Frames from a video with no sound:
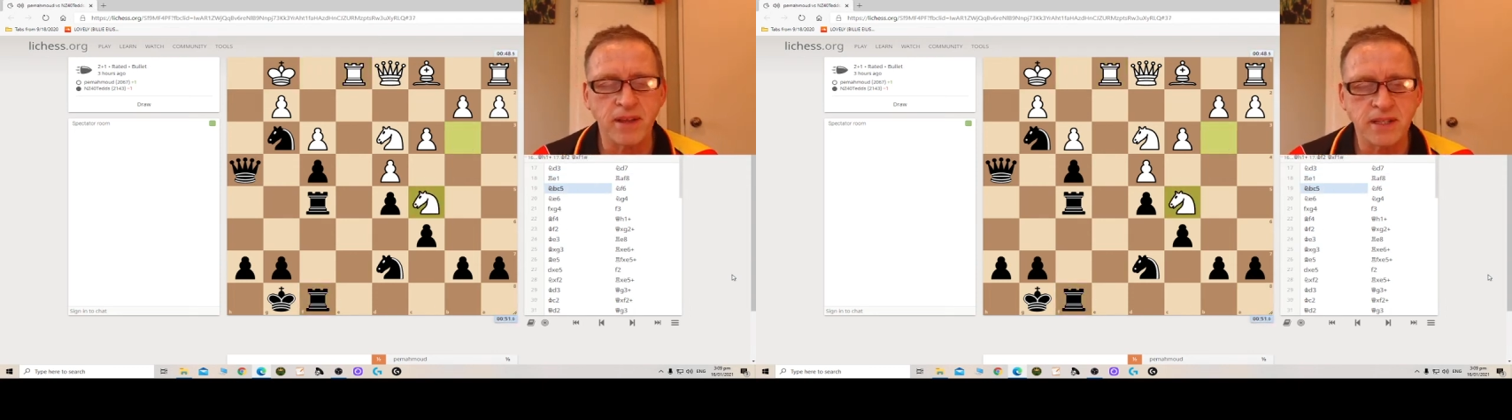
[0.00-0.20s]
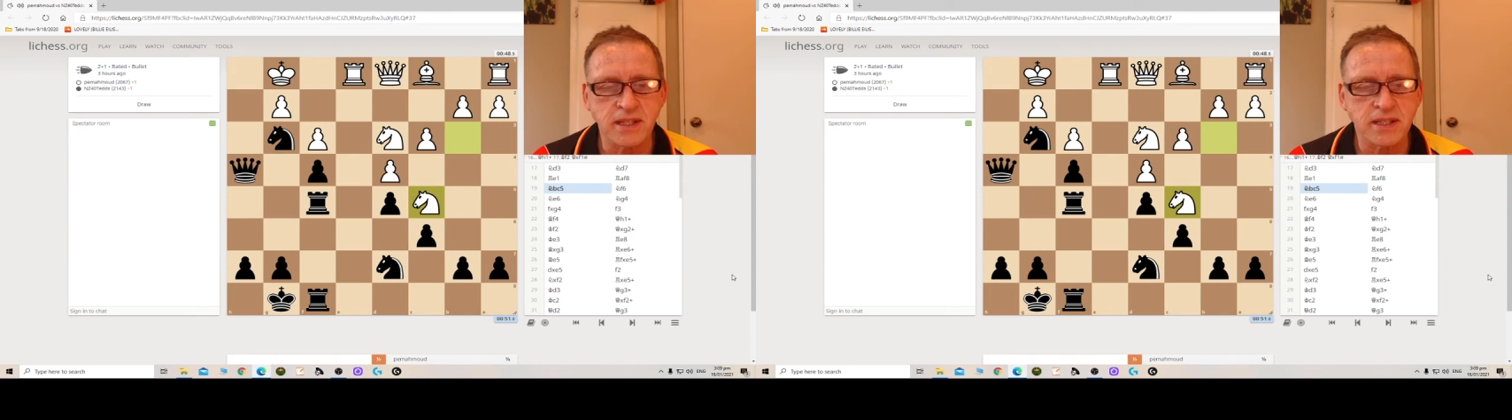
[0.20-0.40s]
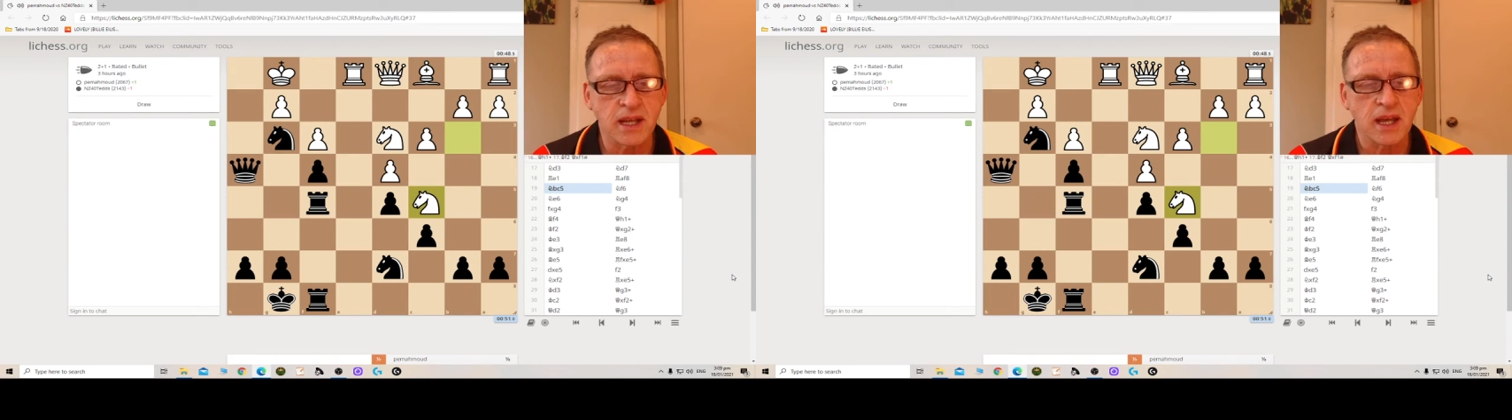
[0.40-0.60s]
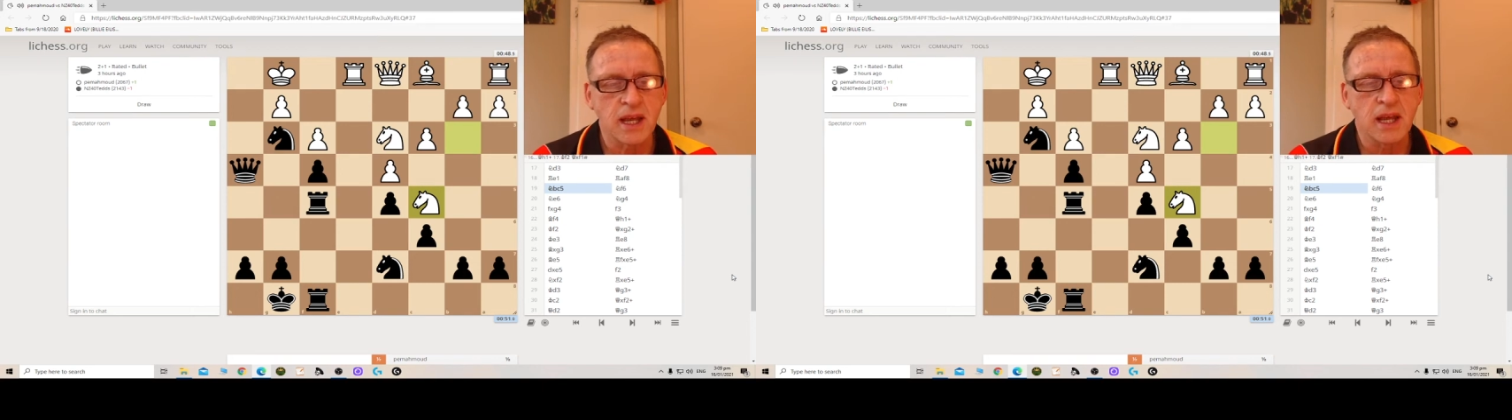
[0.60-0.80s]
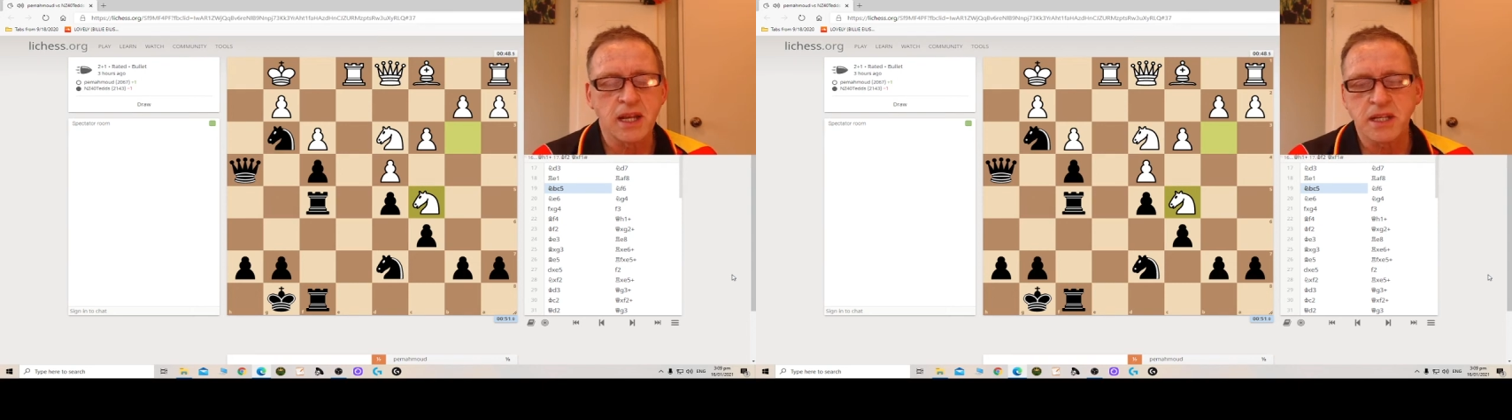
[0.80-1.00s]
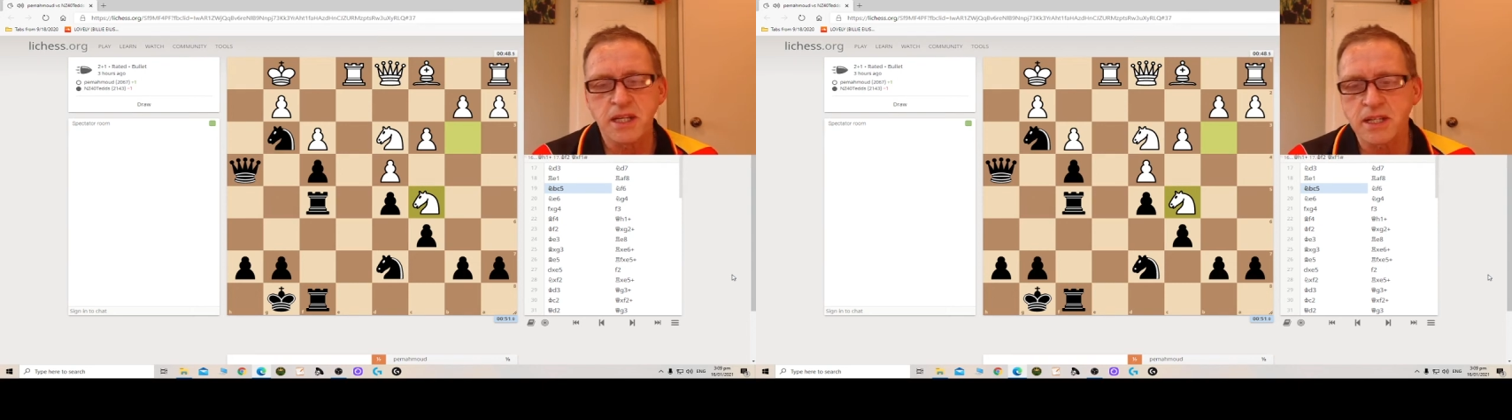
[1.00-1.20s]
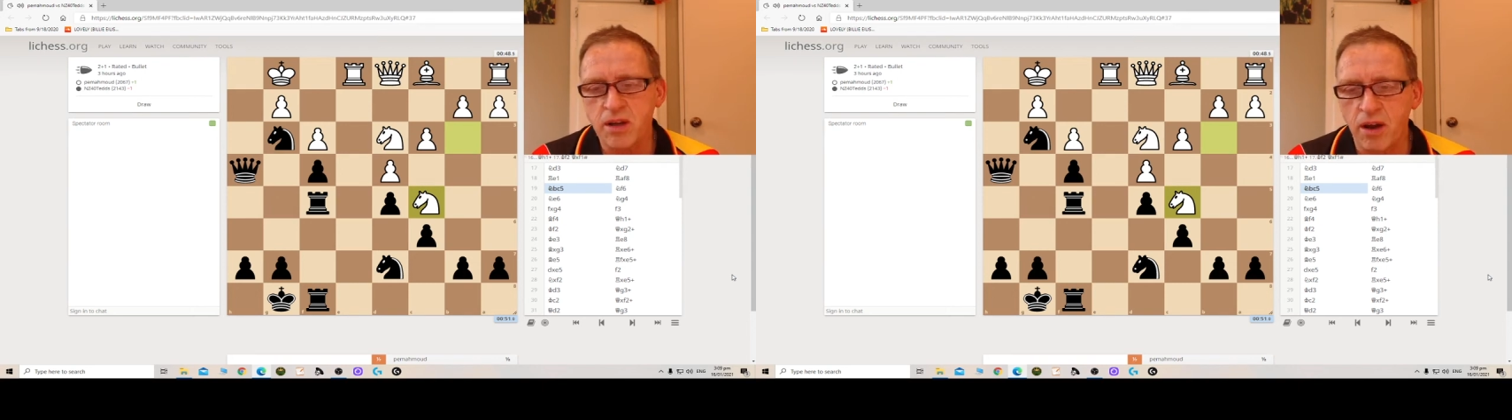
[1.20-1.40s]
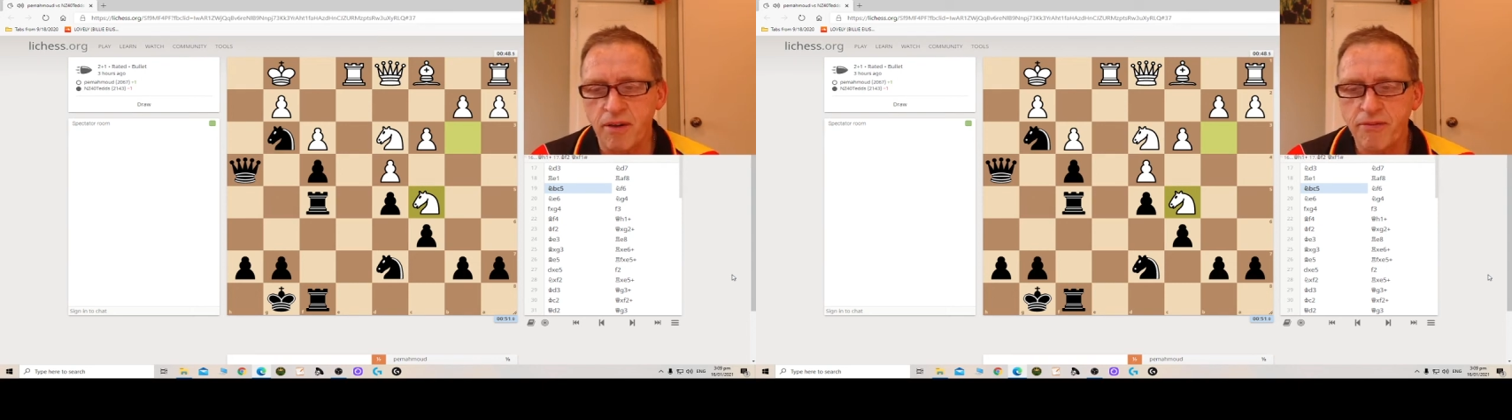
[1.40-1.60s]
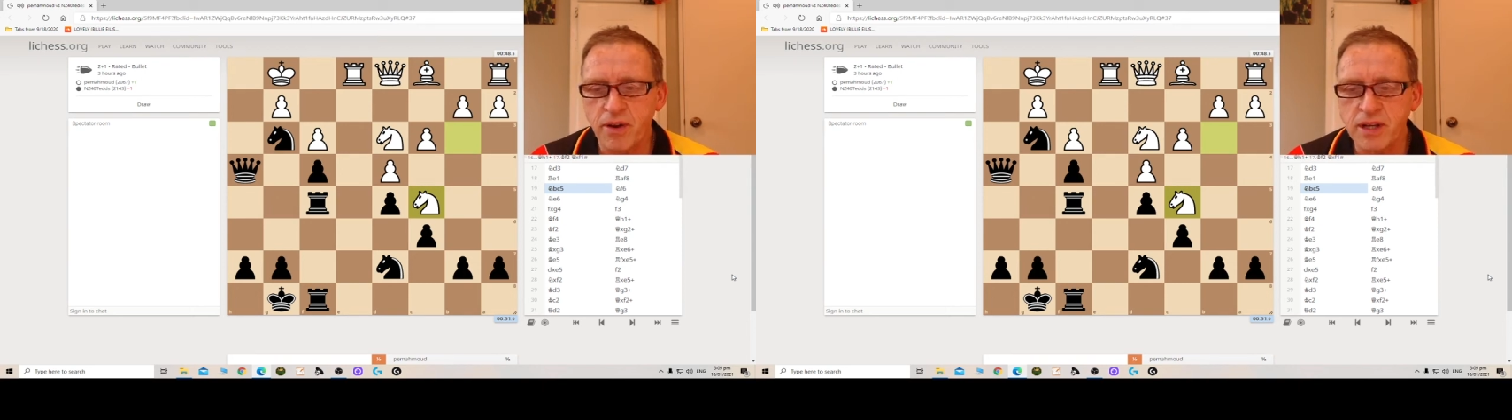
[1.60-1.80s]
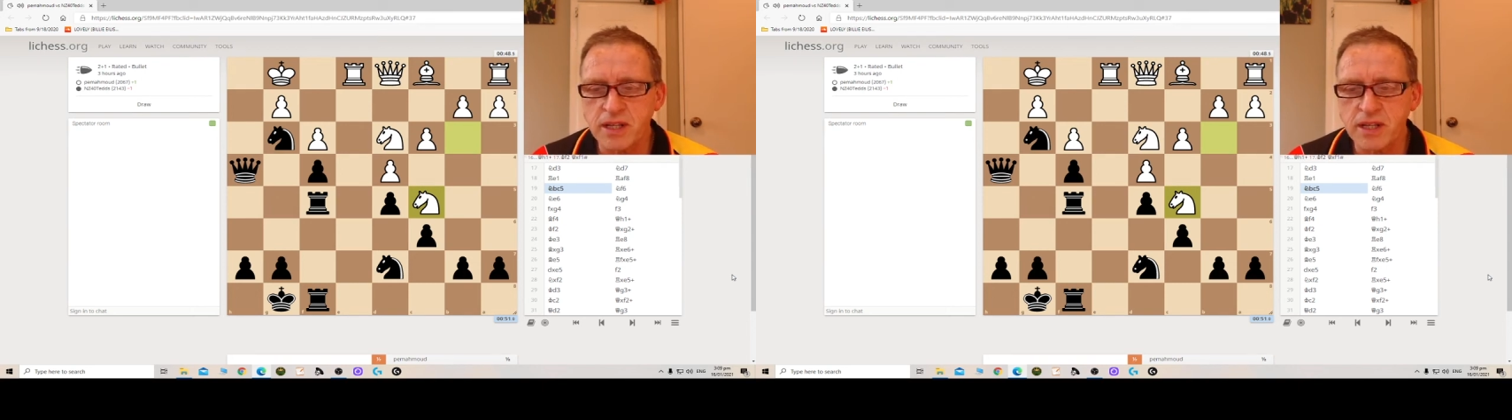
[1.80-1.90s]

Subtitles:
This is just offering